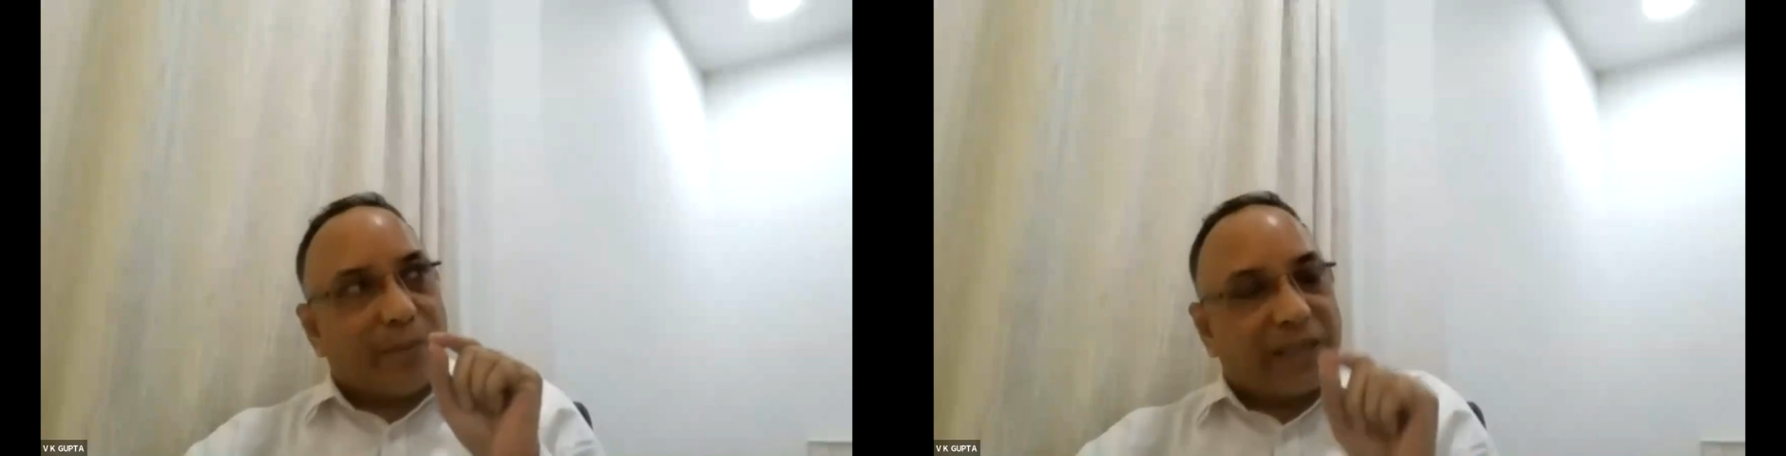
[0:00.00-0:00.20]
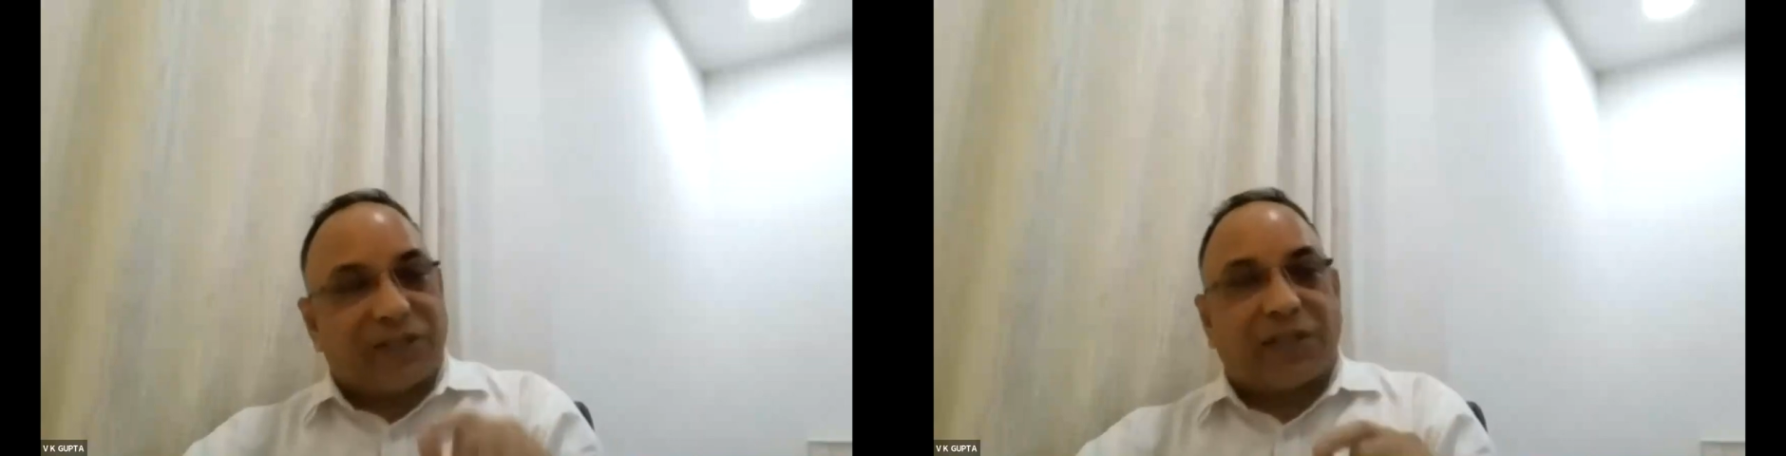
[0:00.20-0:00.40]

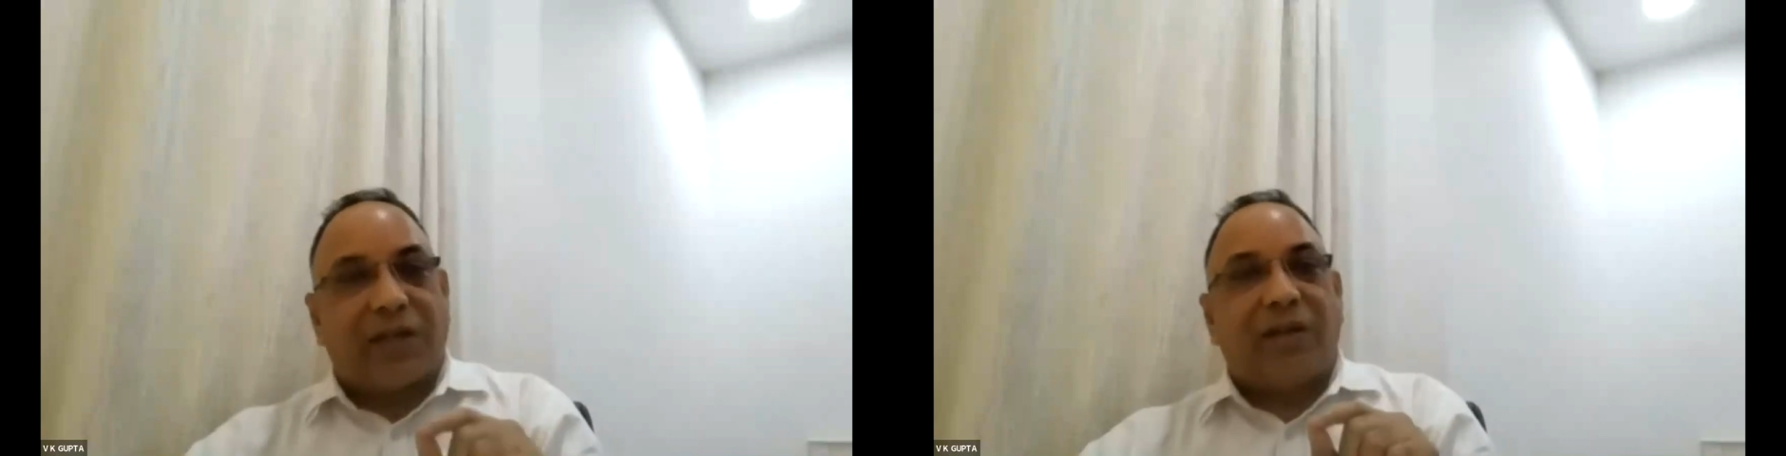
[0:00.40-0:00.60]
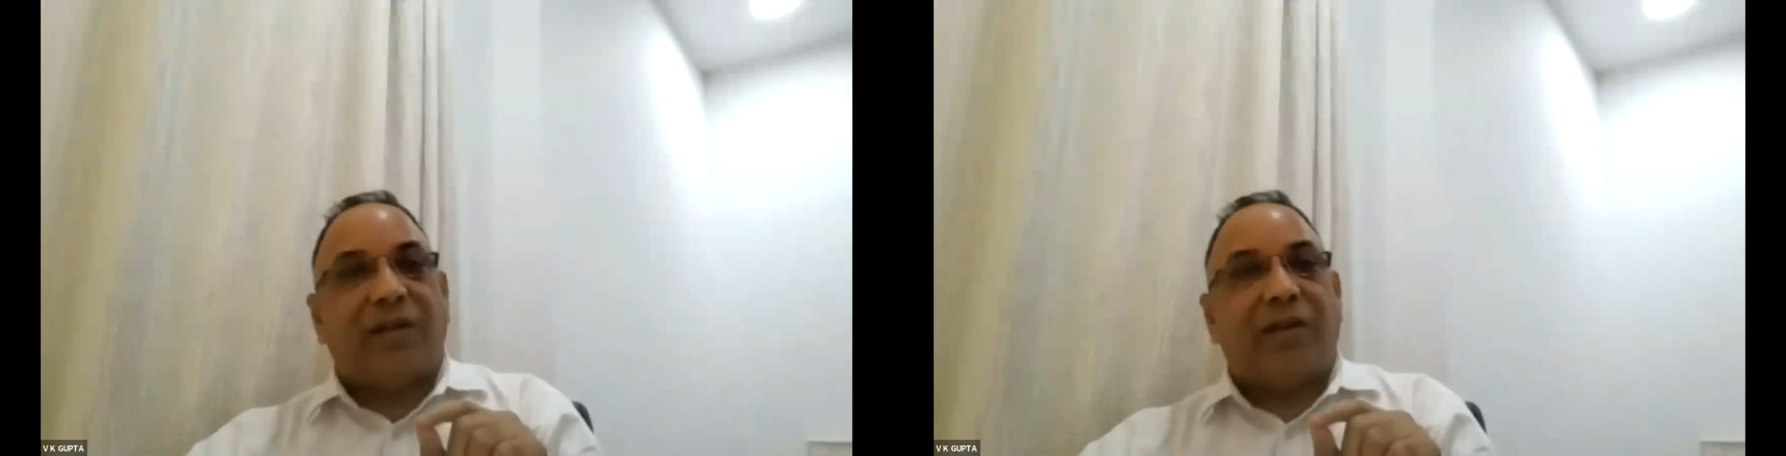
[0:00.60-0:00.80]

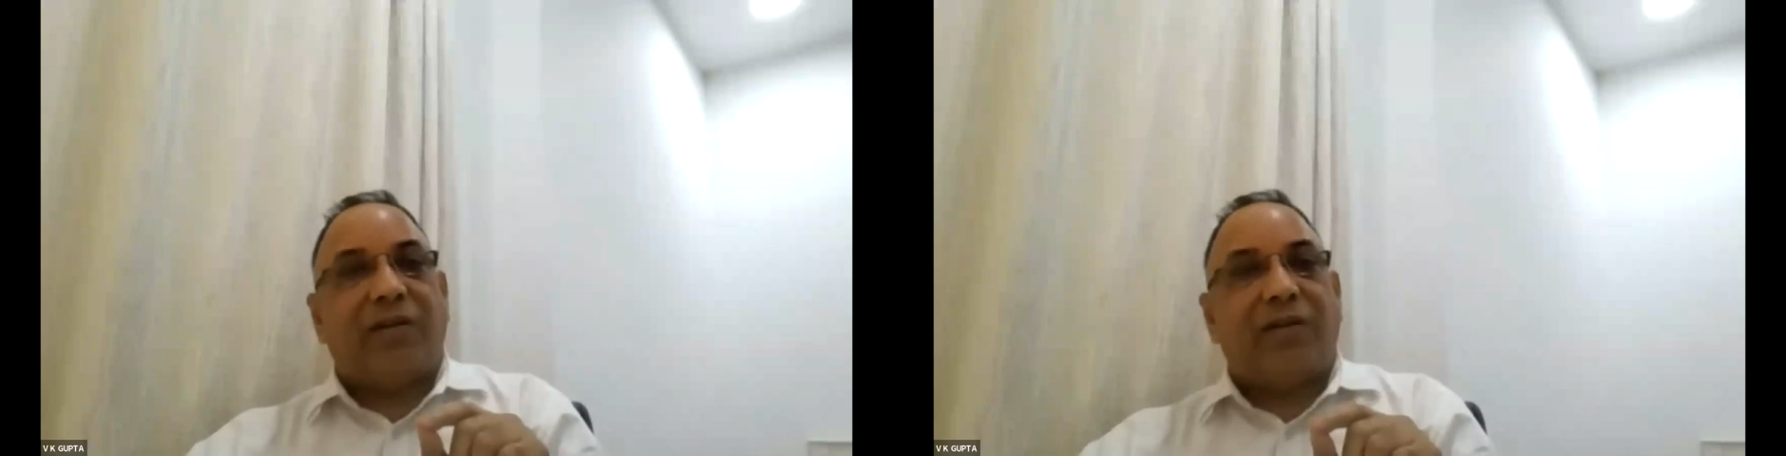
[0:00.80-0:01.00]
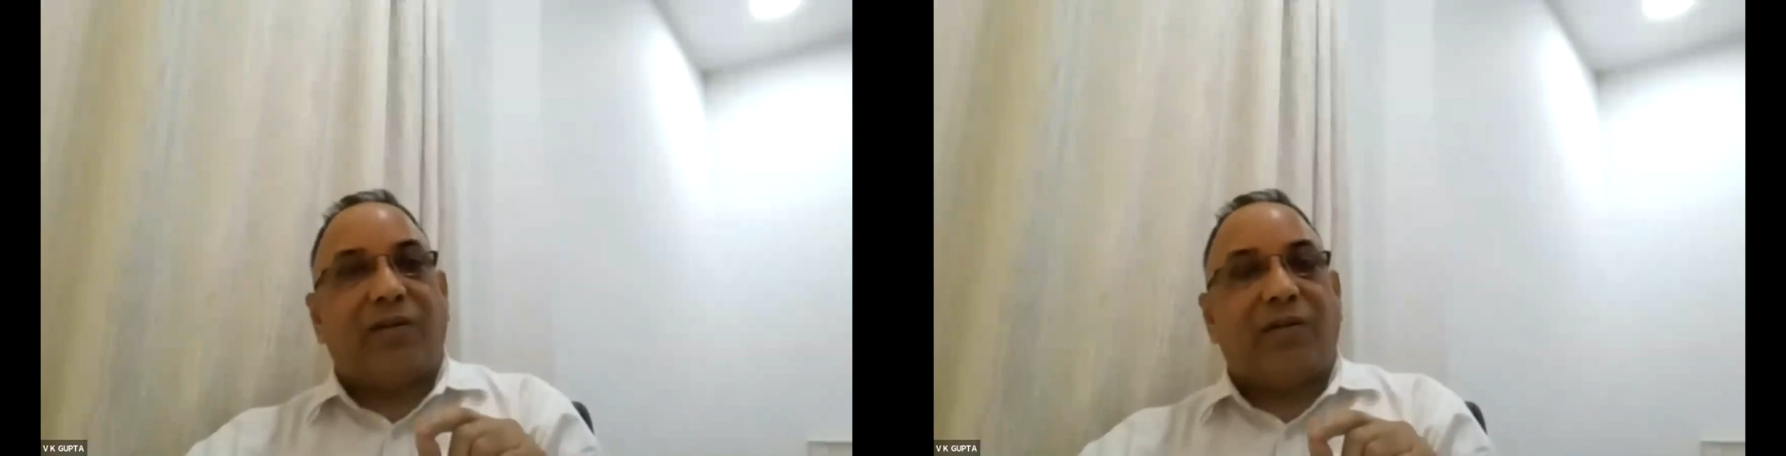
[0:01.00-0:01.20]
mention
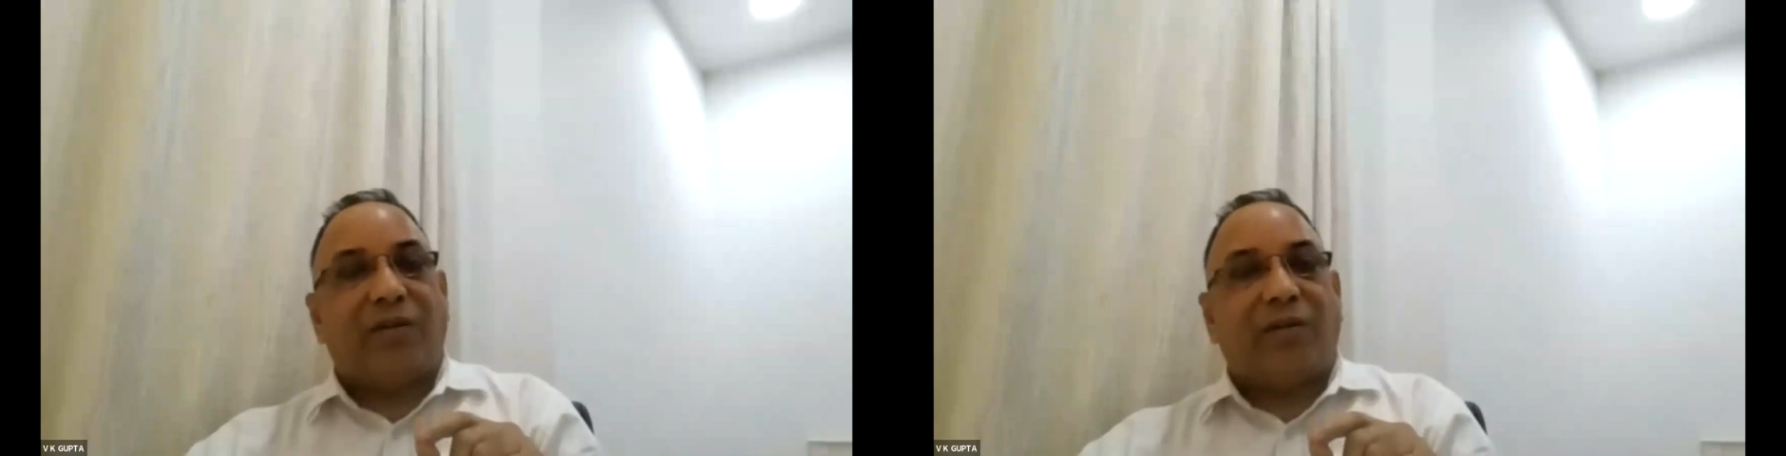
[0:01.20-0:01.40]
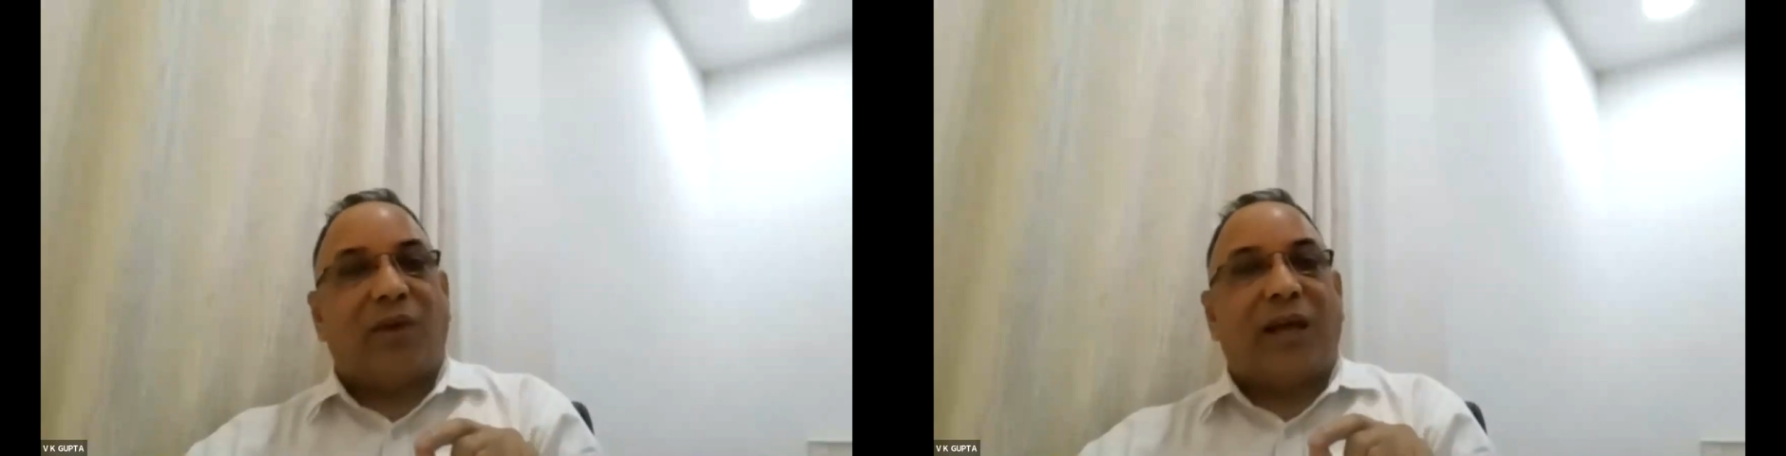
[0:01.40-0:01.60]

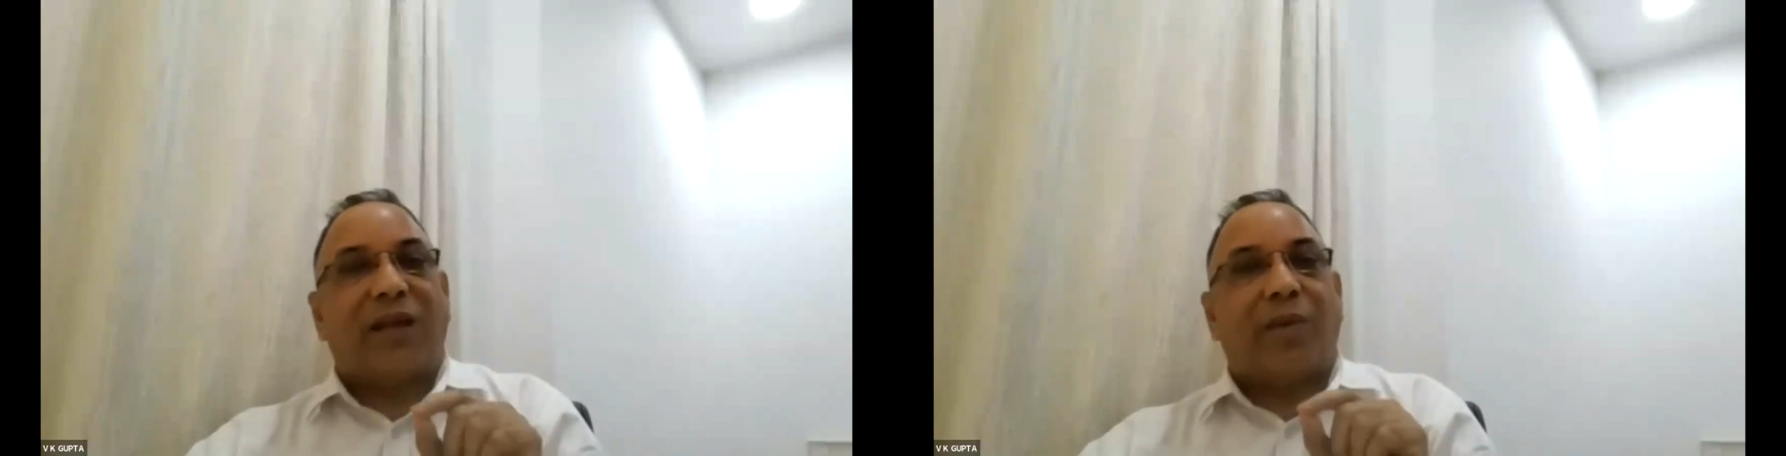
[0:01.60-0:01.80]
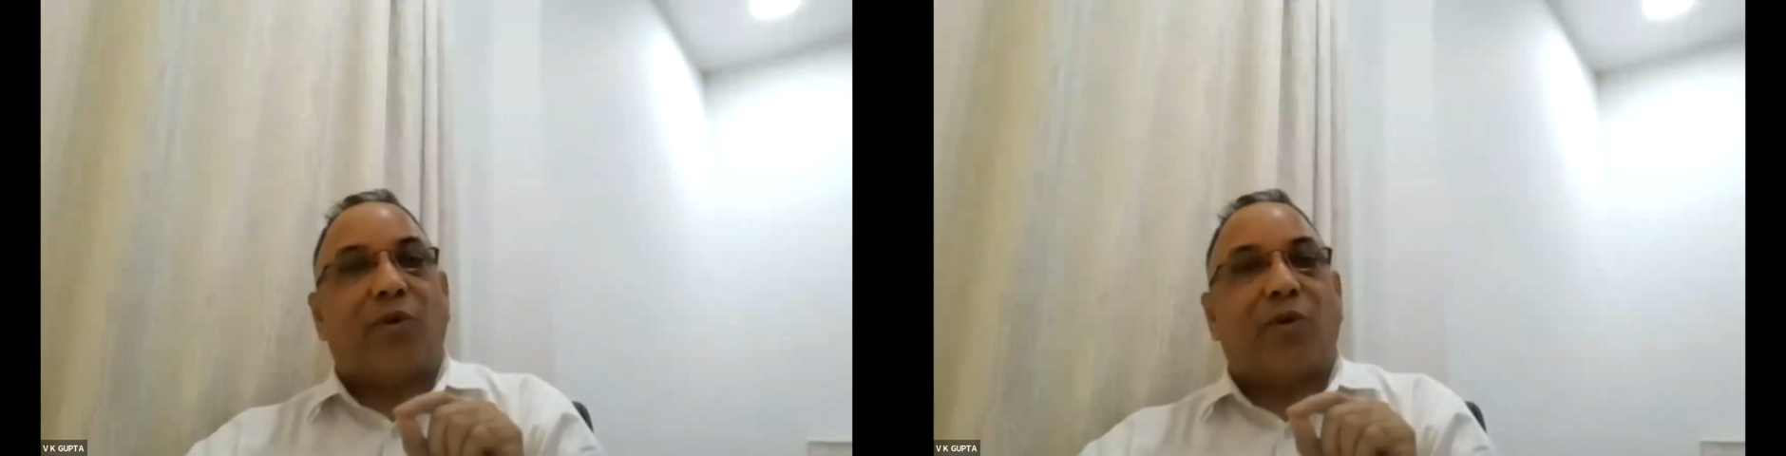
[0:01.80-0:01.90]
when